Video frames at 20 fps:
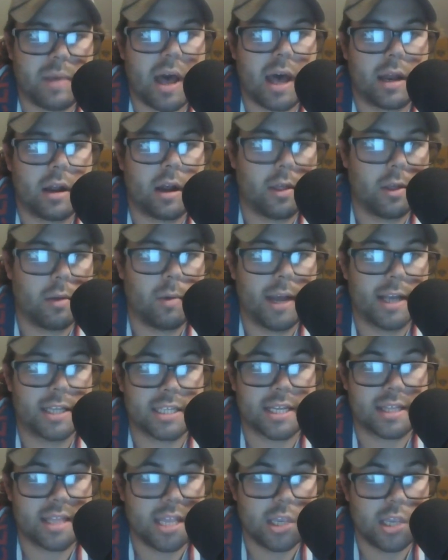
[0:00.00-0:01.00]
spot.
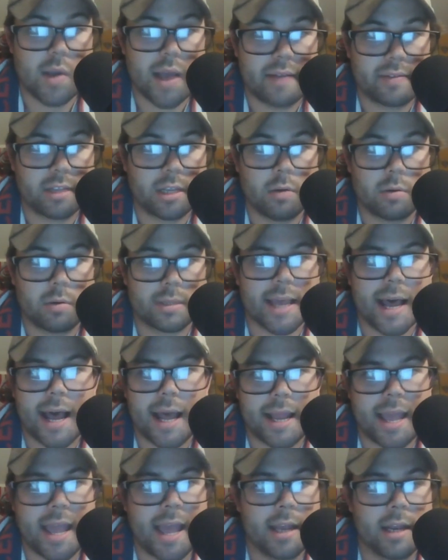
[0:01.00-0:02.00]
Otherwise, I think you have to go with the
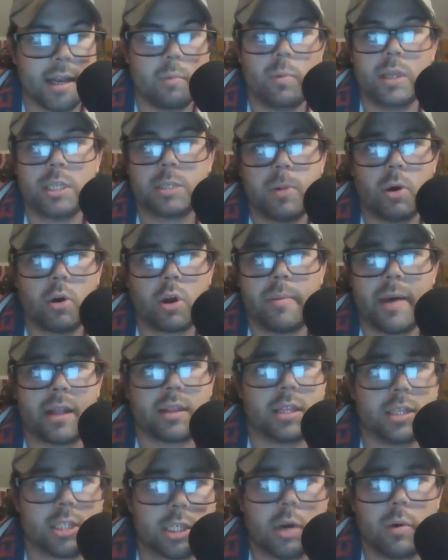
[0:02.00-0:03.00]
hot hand. And we spoke
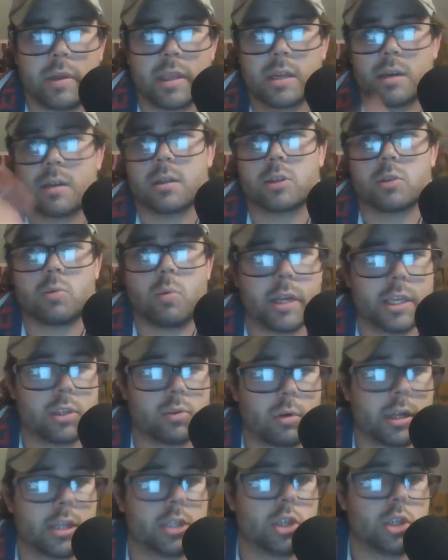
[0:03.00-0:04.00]
about this going into the
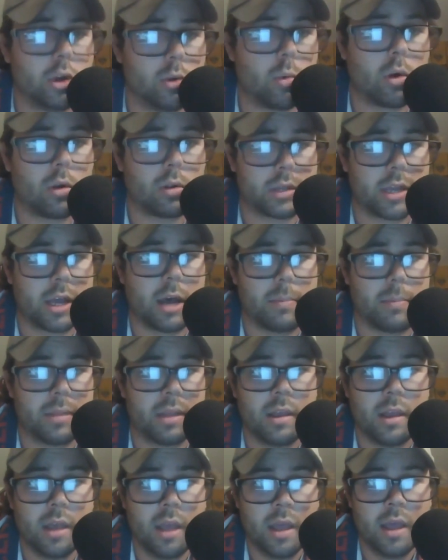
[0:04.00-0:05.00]
2022 World Cup.
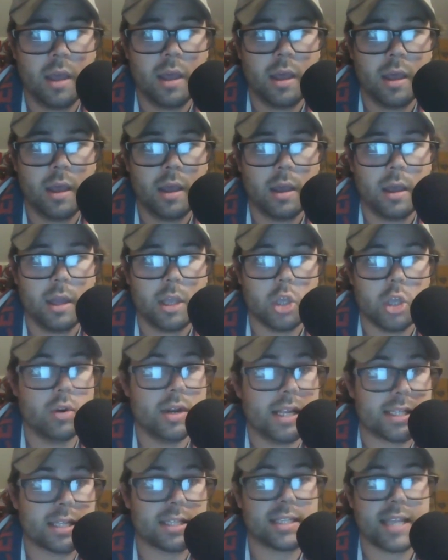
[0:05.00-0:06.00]
You
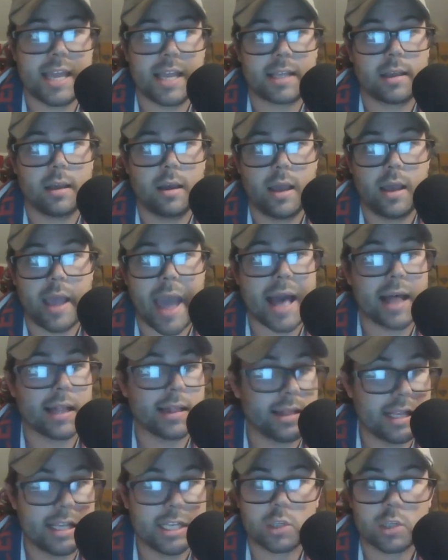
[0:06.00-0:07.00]
need to take
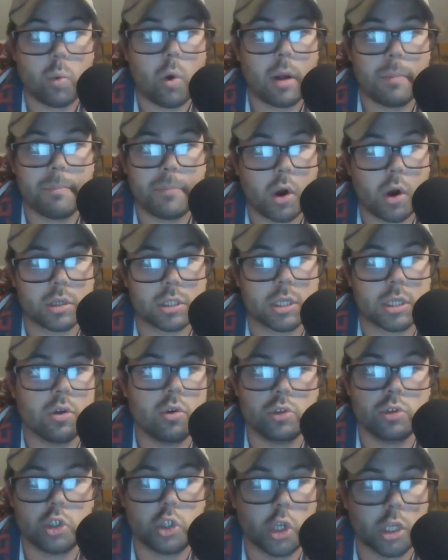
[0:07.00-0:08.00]
at least one person
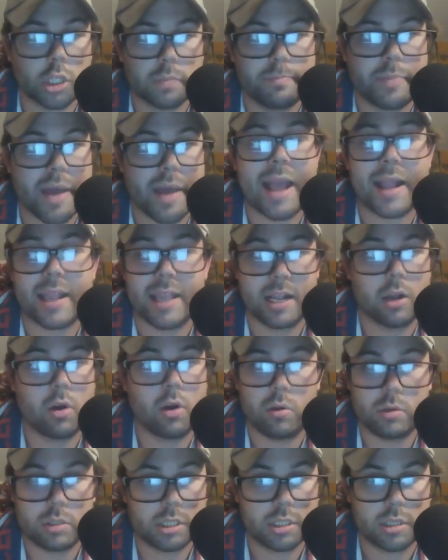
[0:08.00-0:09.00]
who's just bagging
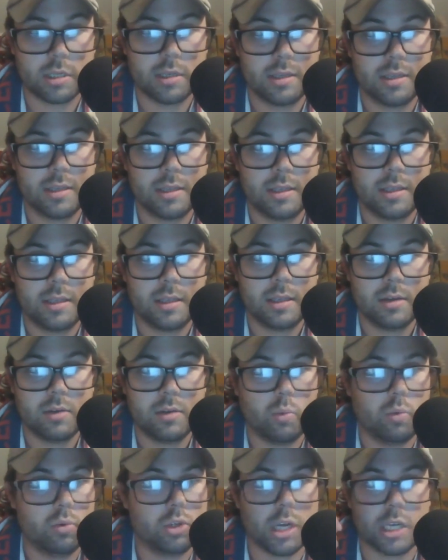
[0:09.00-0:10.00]

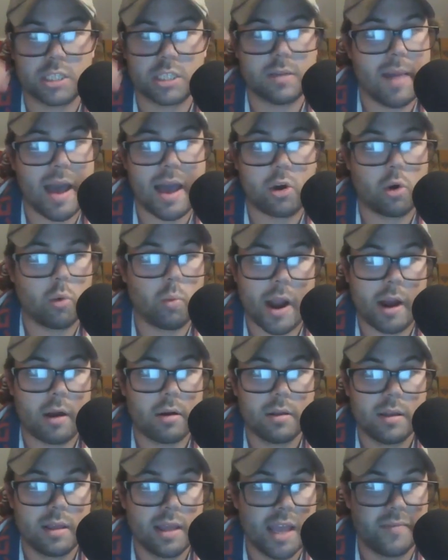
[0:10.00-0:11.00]
goals. Doesn't matter where.
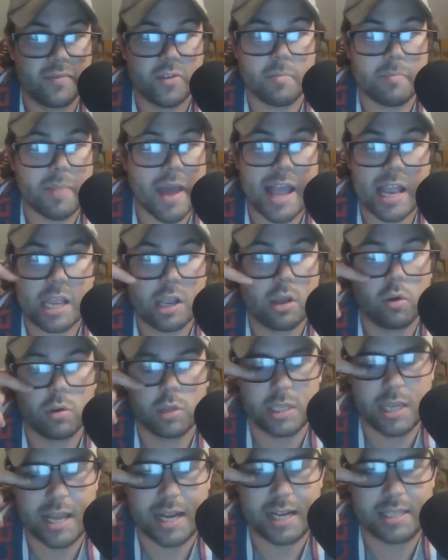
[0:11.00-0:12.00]
If they're bagging
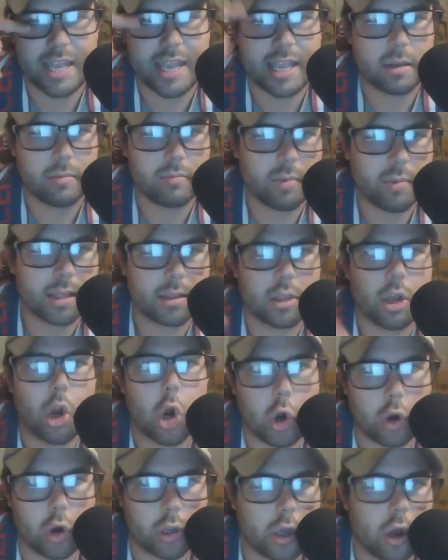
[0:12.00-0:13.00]
goals, you got to take them, right? The
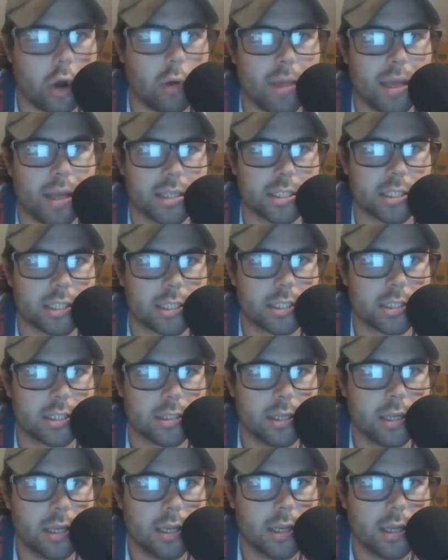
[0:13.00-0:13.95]
Herc Gomez